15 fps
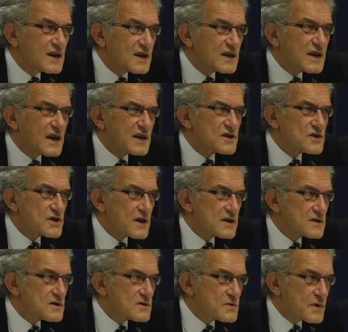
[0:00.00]
and get it
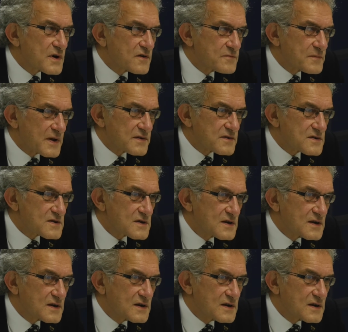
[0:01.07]
checked in 12 months.